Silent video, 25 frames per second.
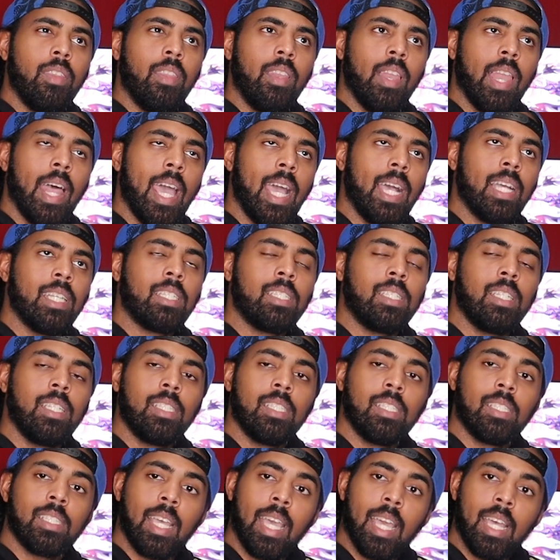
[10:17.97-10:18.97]
last
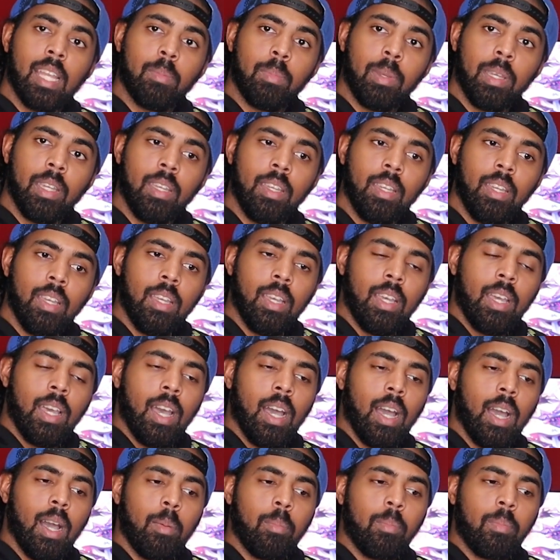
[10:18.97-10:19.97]
season's anime.
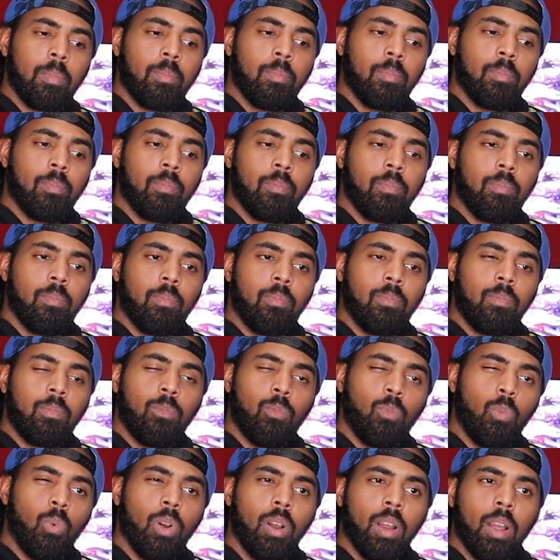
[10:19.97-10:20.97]

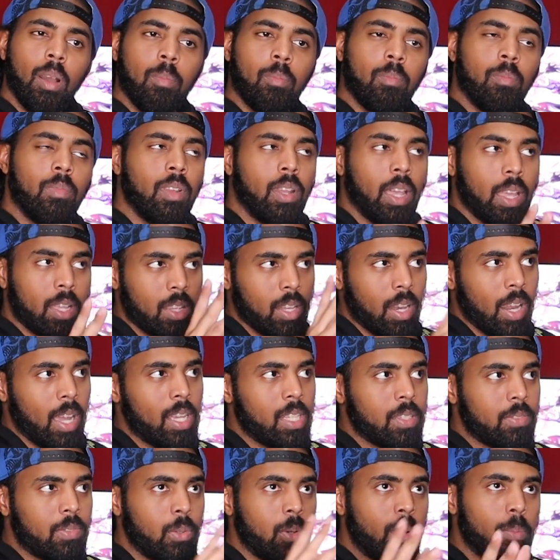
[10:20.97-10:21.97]
Like the
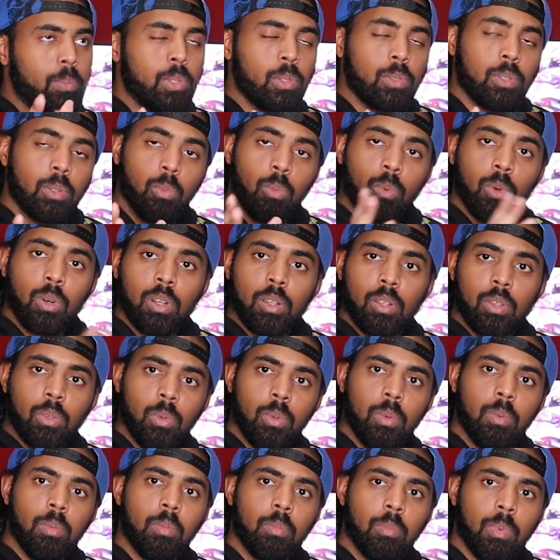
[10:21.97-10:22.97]
last few episodes, I'm working
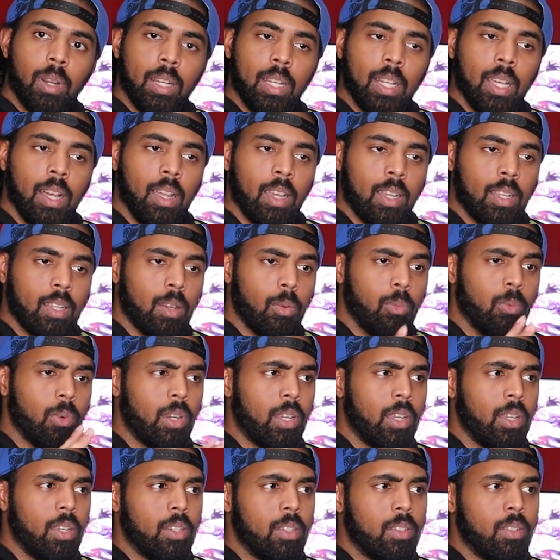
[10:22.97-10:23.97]
through them right now. Like we're
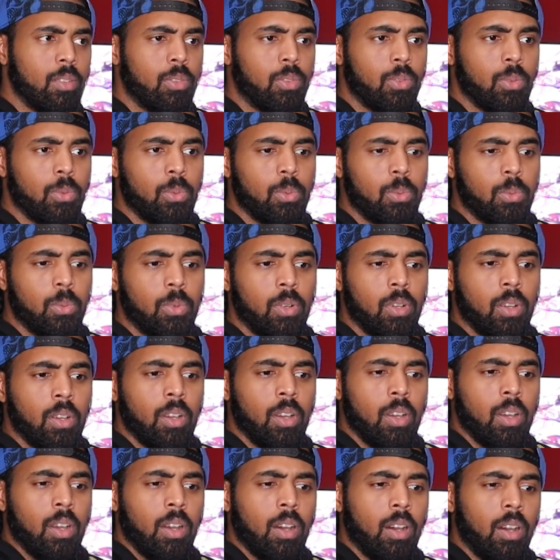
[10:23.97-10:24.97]
getting through
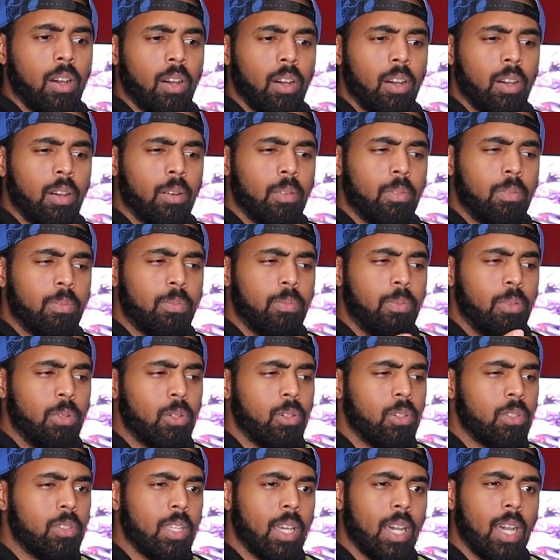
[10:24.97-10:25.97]

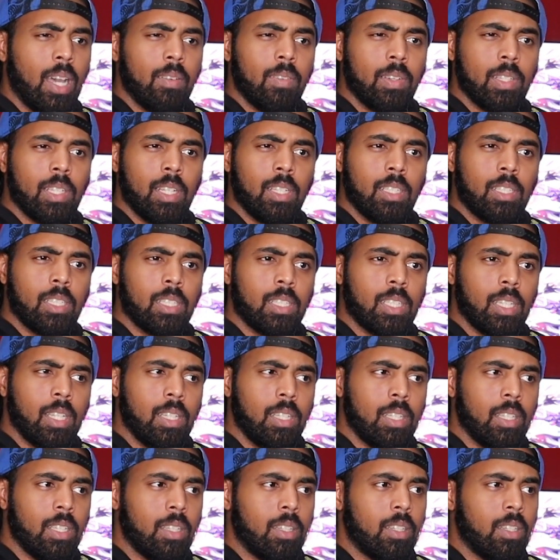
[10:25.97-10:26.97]
Full Dive, I think, just
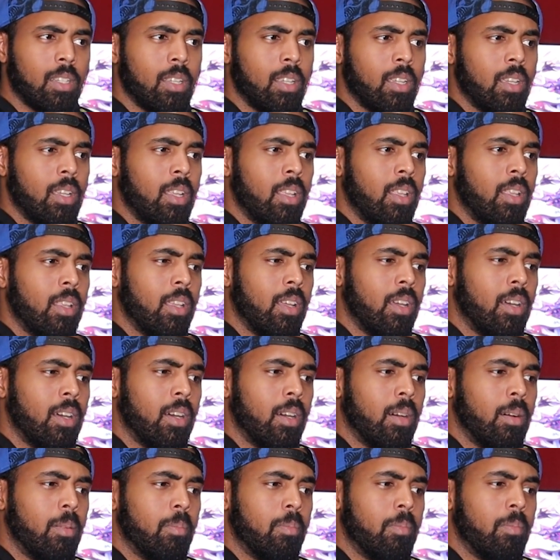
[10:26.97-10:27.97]
ended.
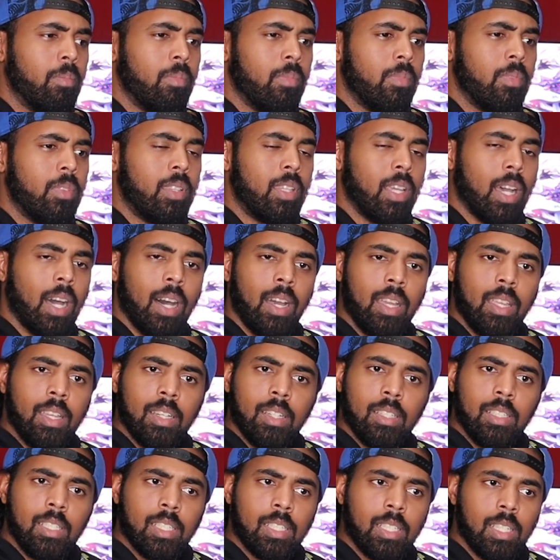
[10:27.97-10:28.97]

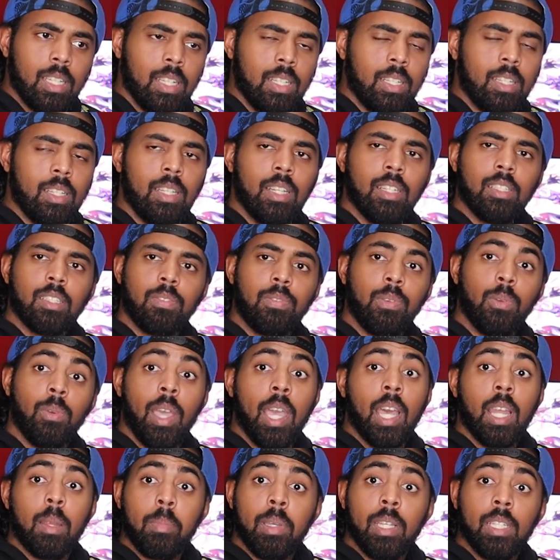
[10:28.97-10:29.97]
Dahlia just ended. There's a few
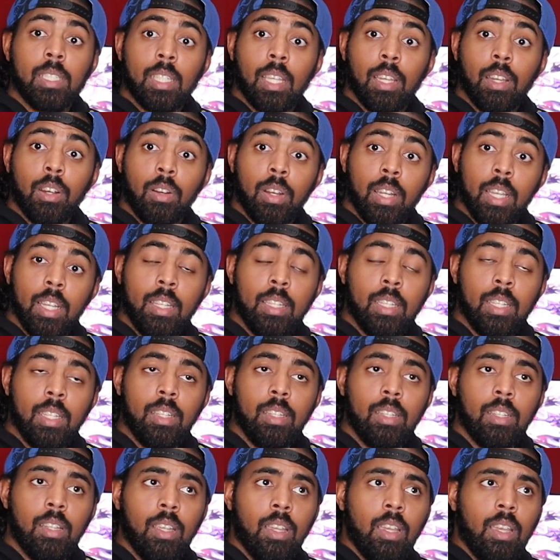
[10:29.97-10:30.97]
animes that are
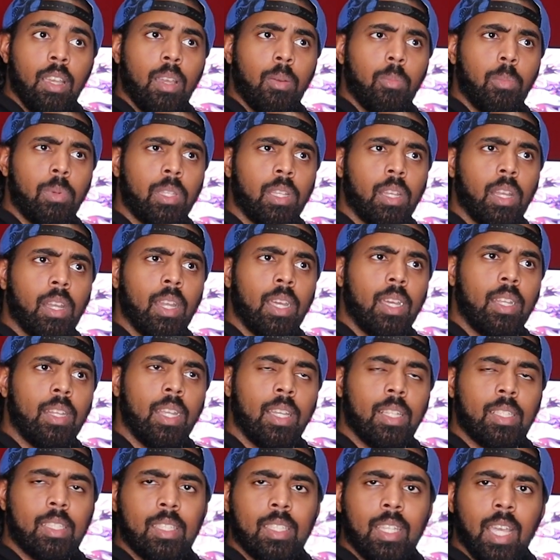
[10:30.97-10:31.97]
ending within the
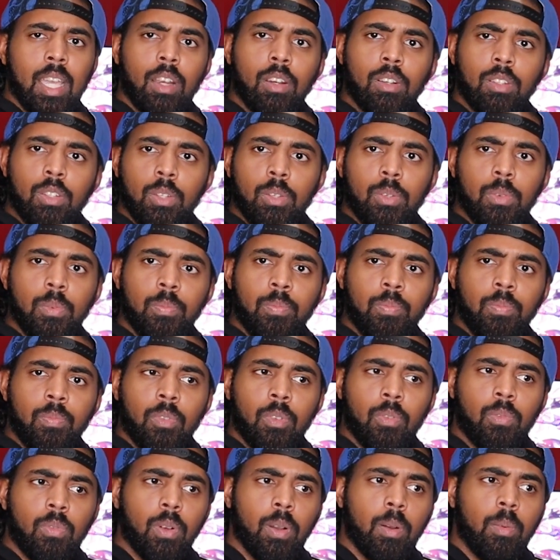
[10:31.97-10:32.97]
next day or two
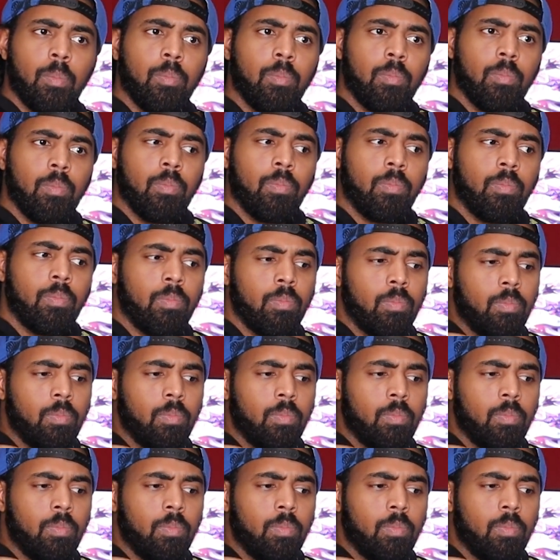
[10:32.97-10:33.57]
from